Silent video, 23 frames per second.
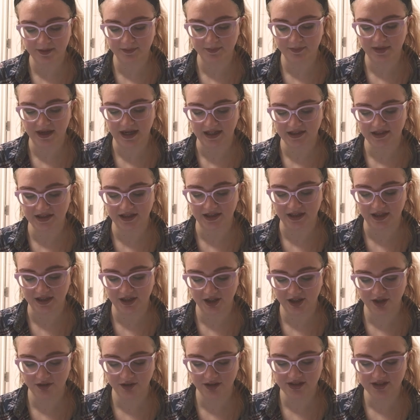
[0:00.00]
impact that
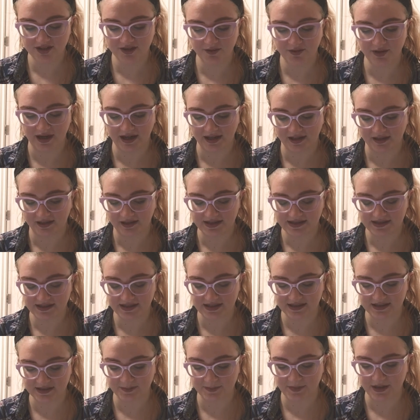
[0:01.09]
adherence to guidelines
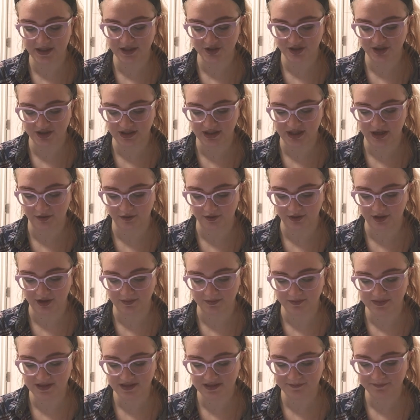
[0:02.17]
has on patient
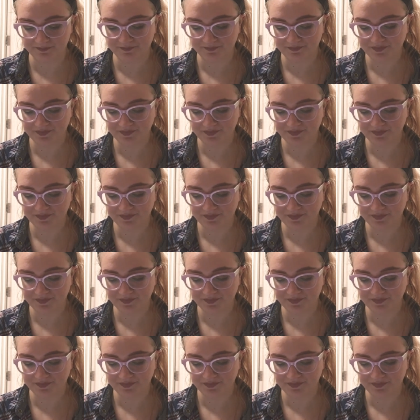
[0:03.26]
outcomes.